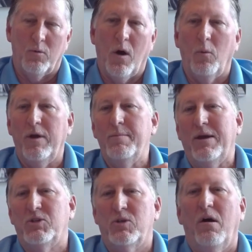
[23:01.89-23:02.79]
While we may
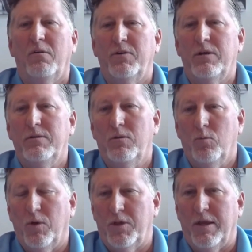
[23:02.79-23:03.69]
solve it
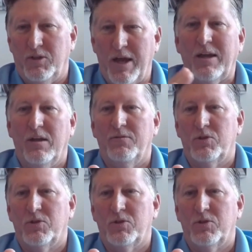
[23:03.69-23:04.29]
with an executive